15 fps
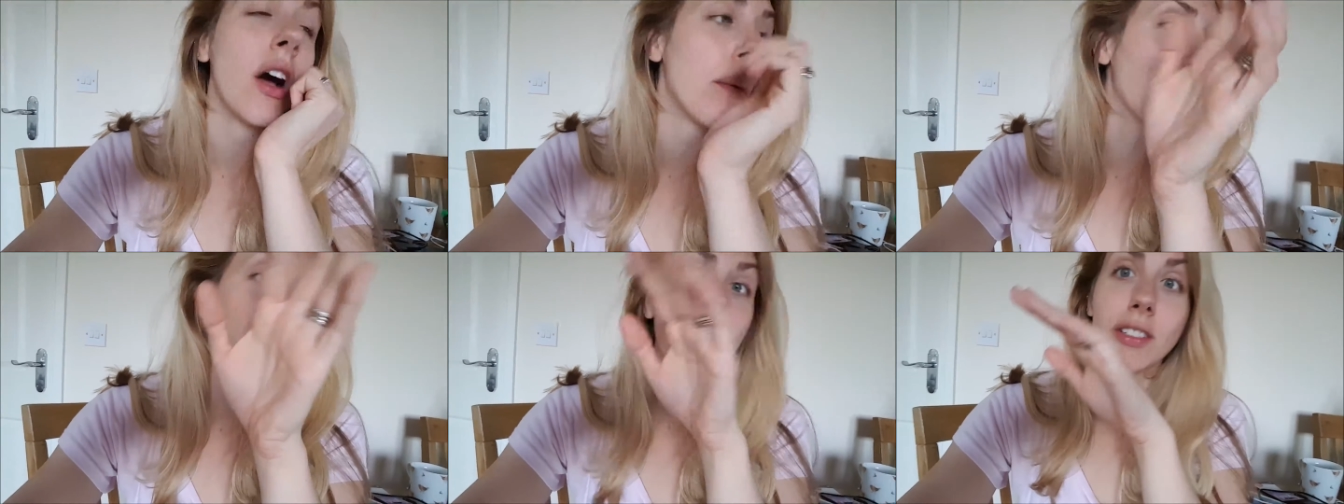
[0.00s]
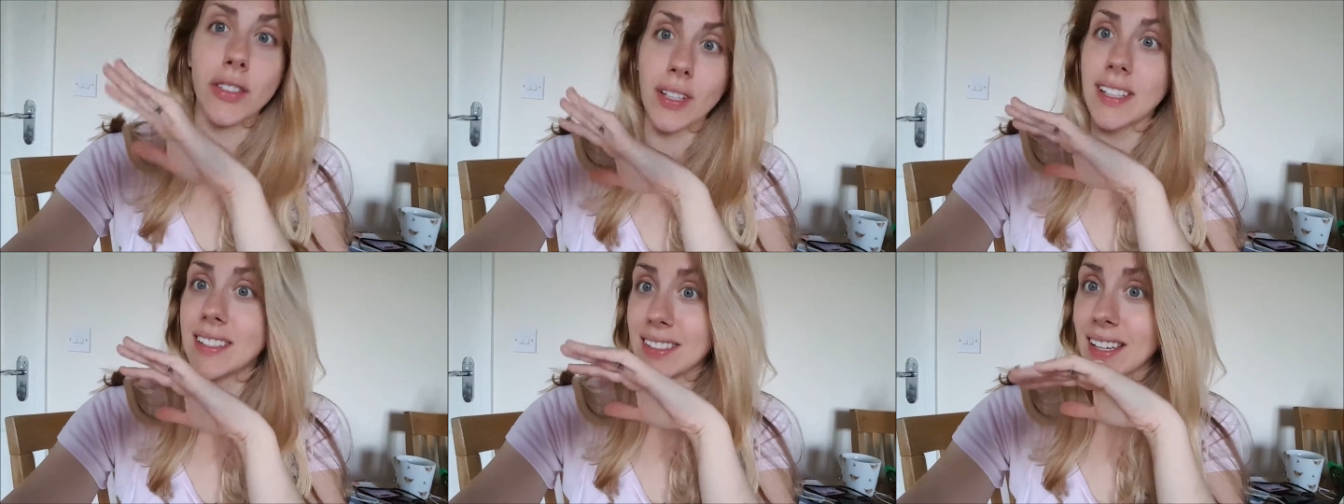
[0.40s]
oh my god,
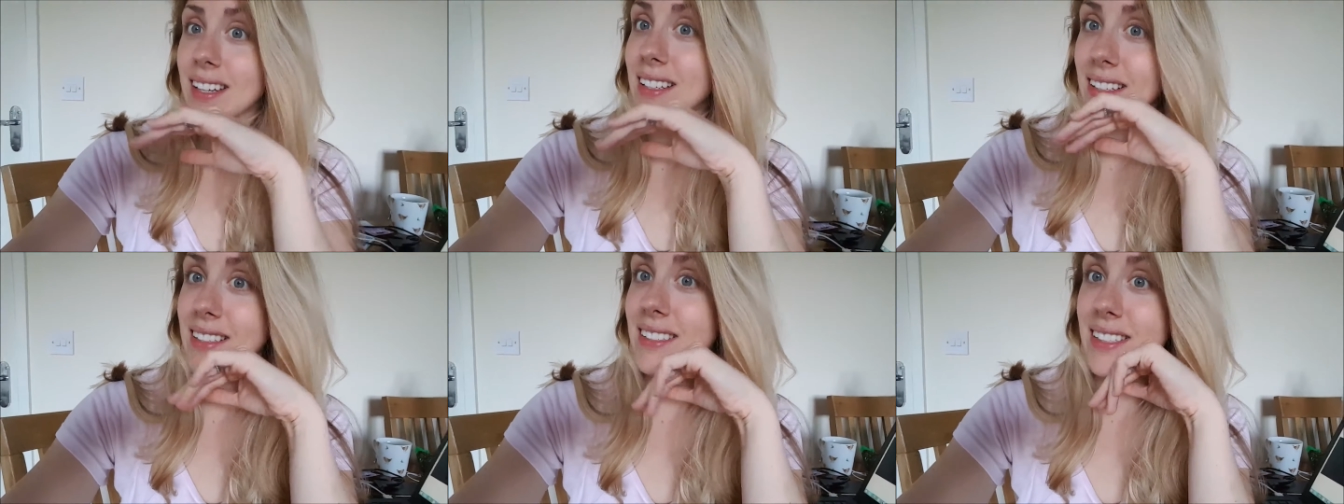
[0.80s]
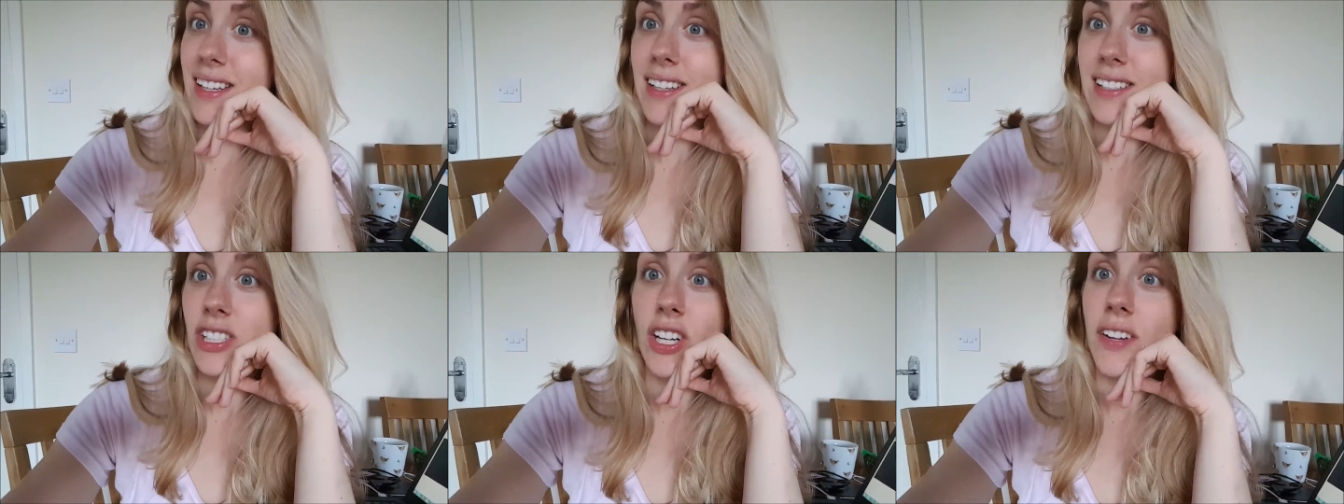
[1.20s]
it's like, it's,
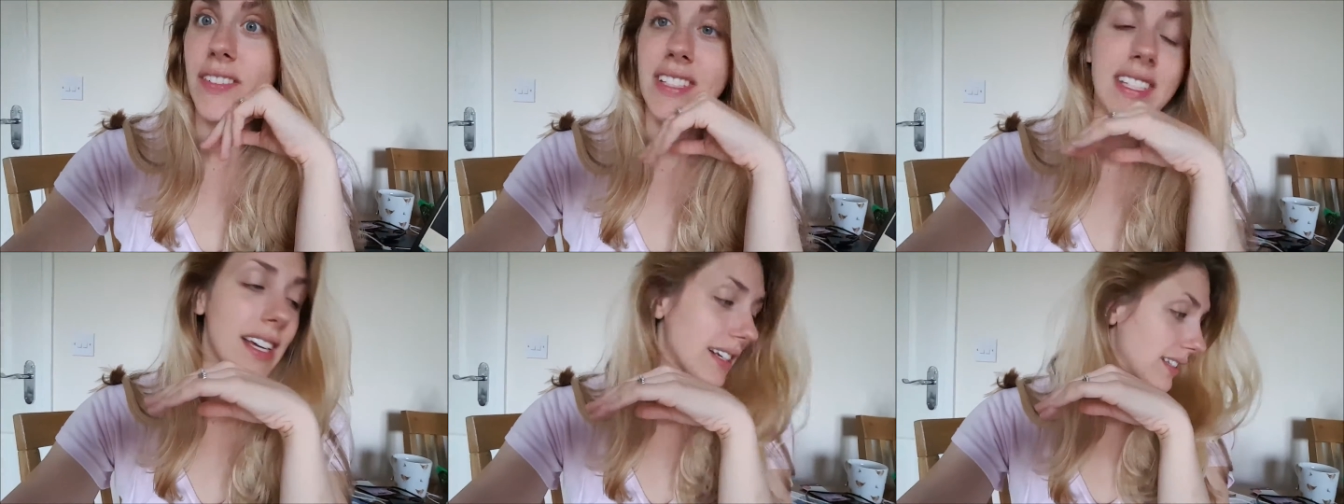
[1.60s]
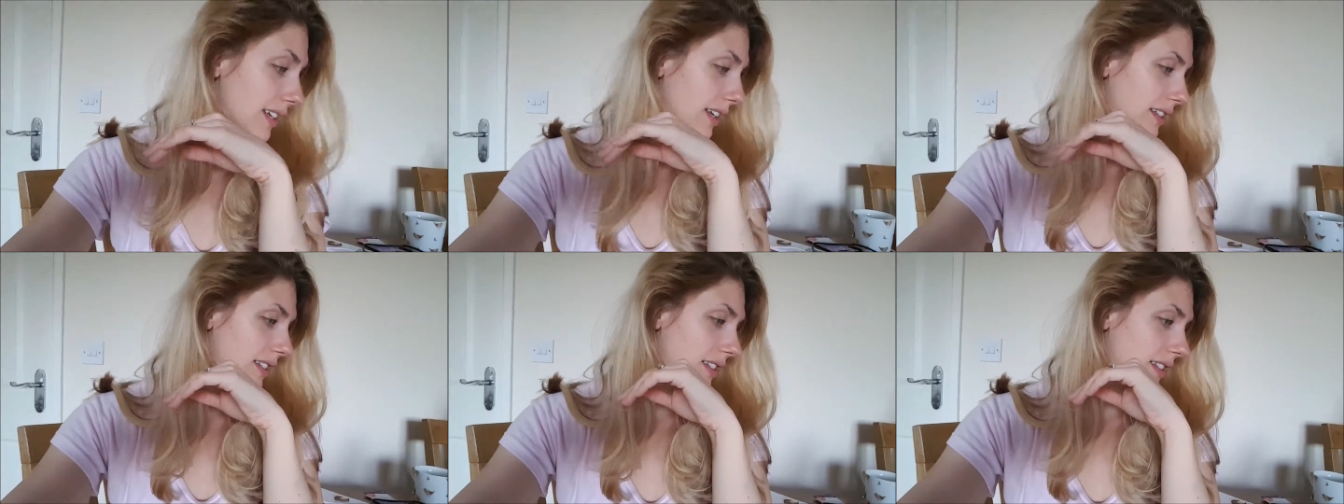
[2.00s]
it's not even six,
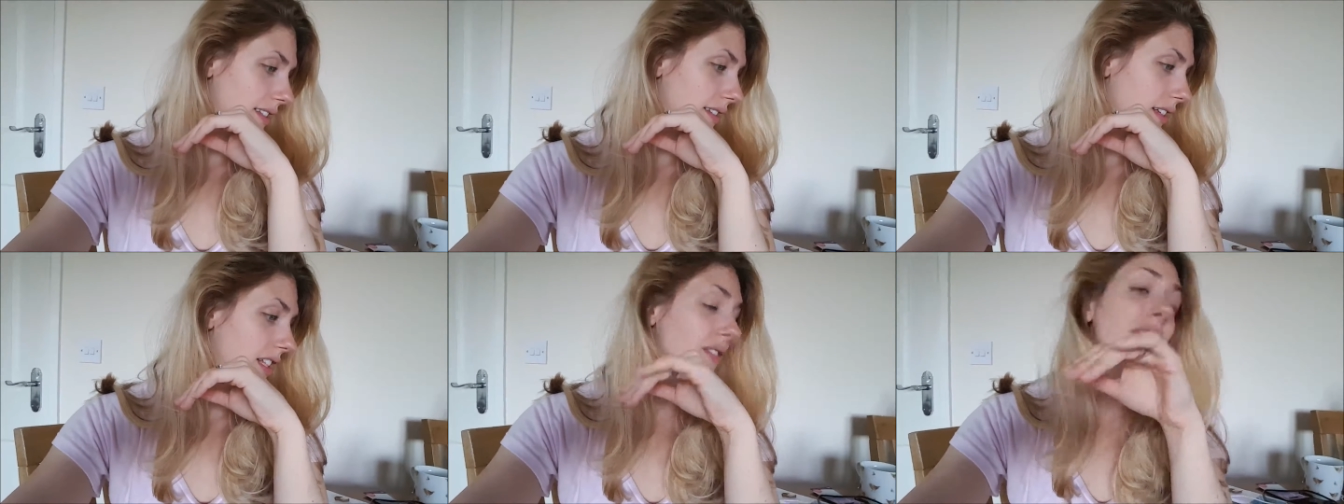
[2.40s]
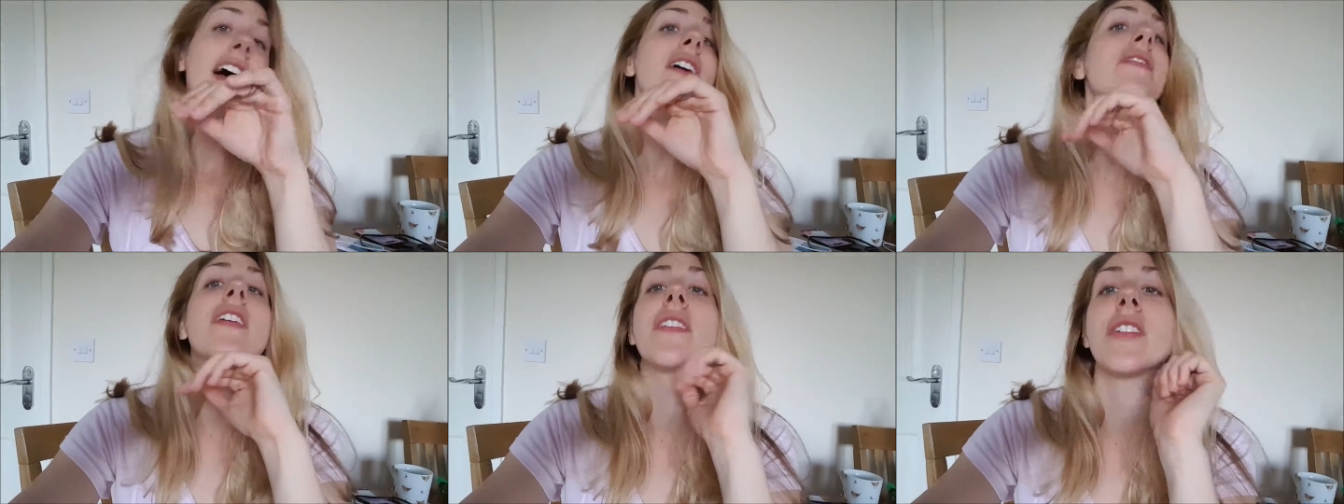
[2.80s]
it's, it's
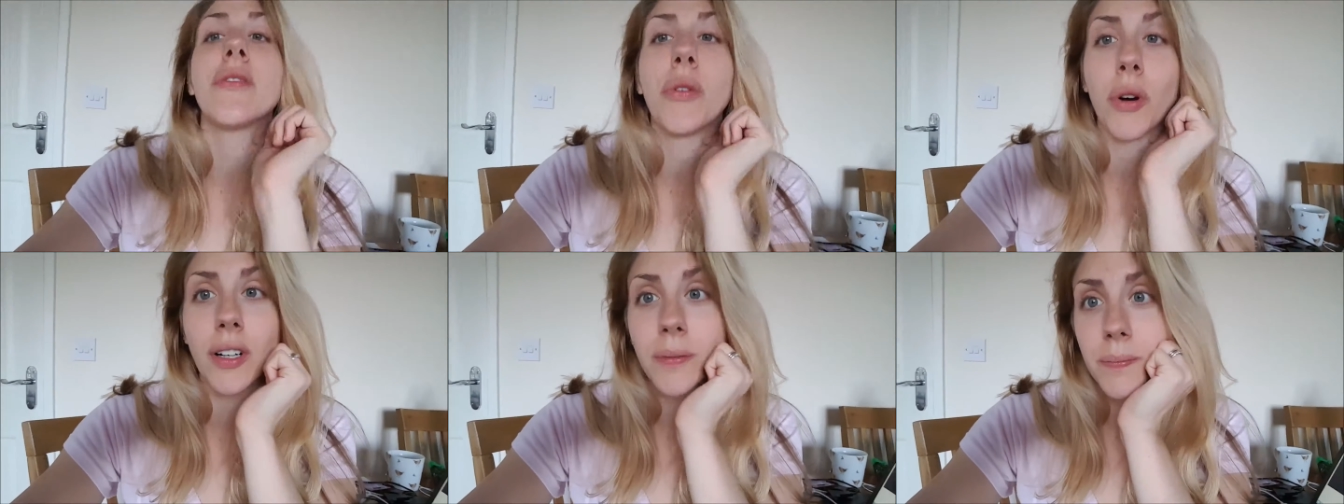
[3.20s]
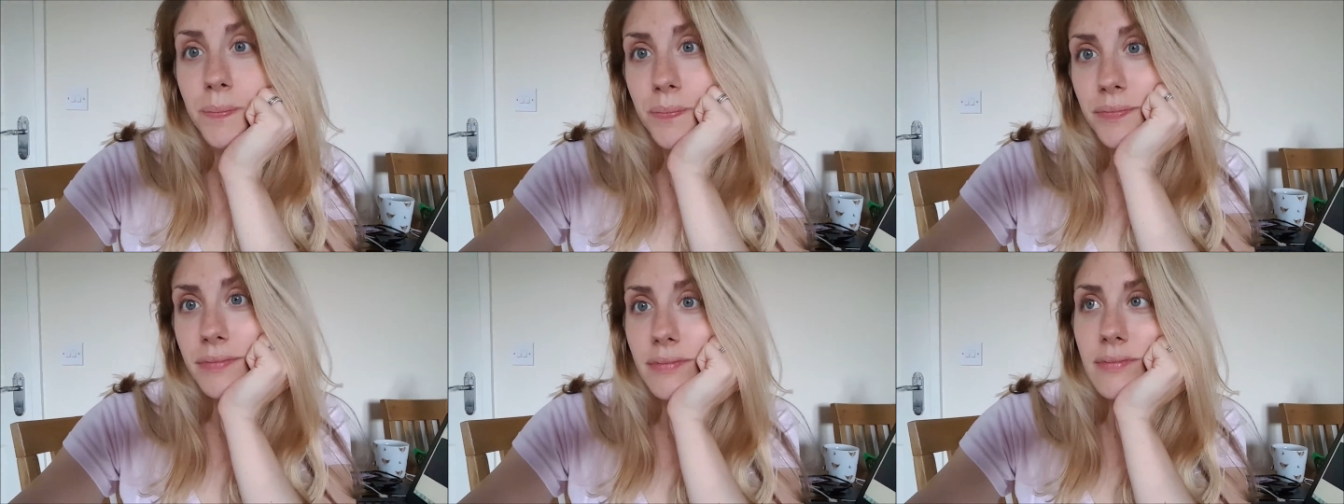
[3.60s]
5.54
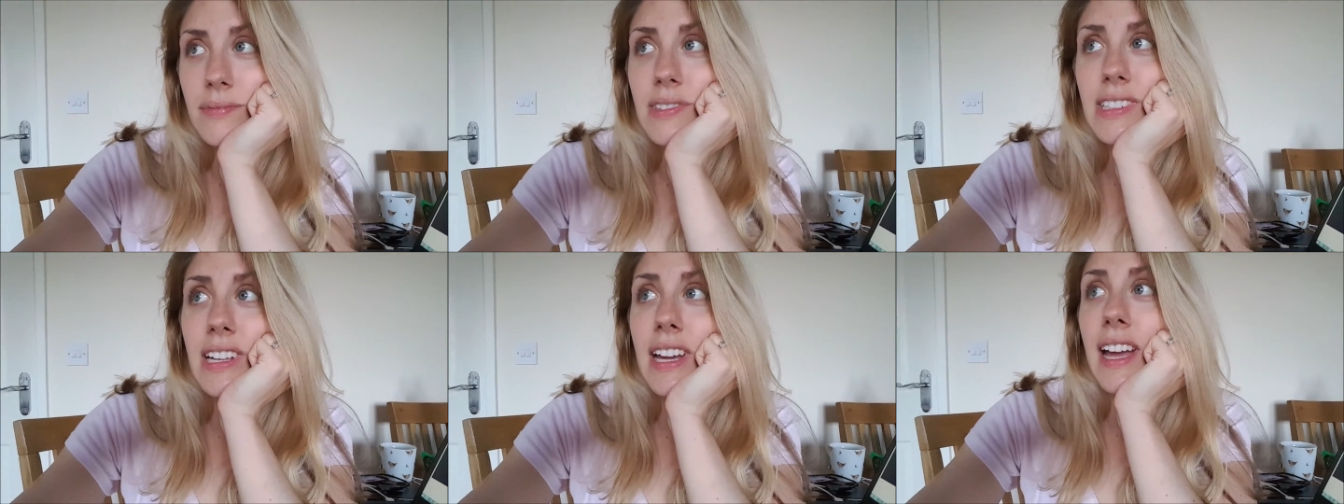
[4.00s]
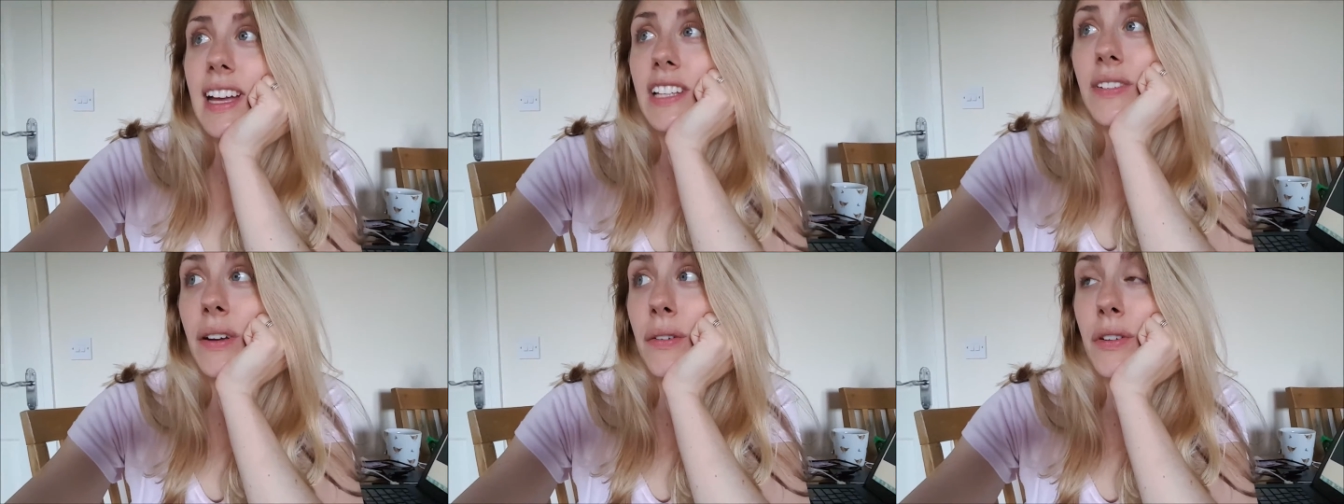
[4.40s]

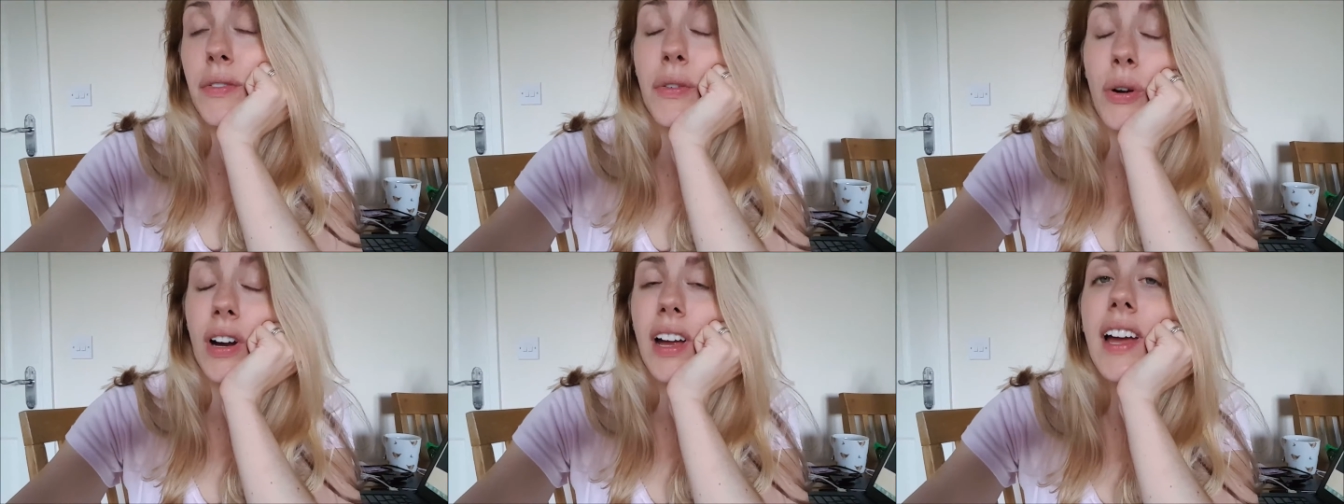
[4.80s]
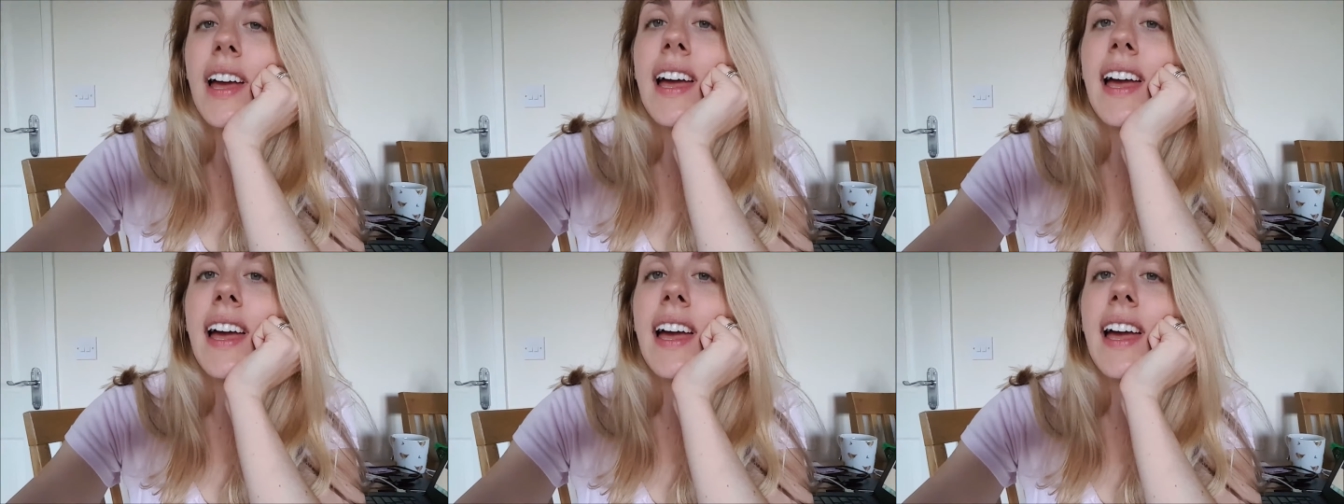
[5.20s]
it's 5.54.